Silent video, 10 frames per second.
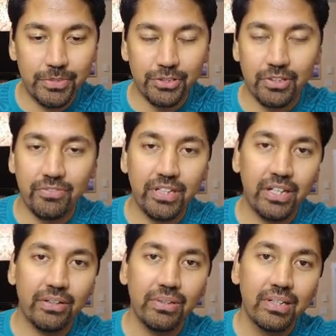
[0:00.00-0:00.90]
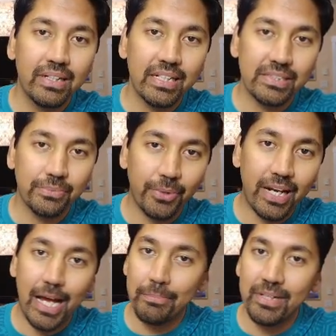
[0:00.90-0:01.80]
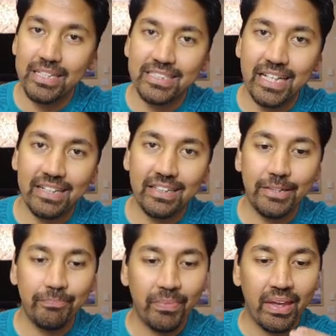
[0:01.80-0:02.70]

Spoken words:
video is what happened exactly,